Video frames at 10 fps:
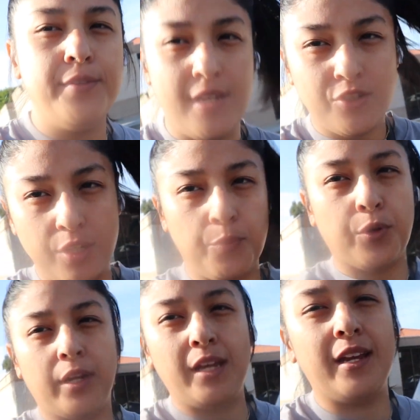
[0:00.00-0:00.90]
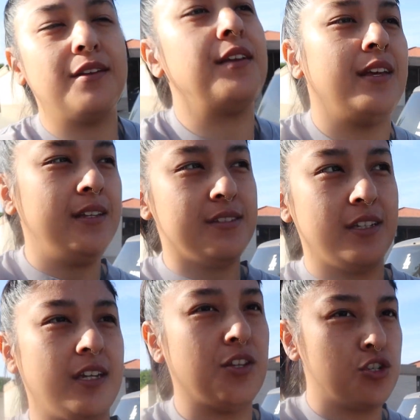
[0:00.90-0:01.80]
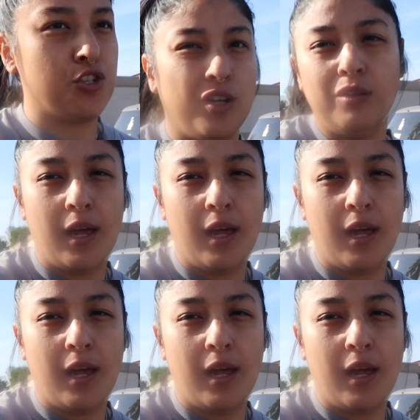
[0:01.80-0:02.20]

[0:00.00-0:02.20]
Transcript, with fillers: was actually pretty easy and there's no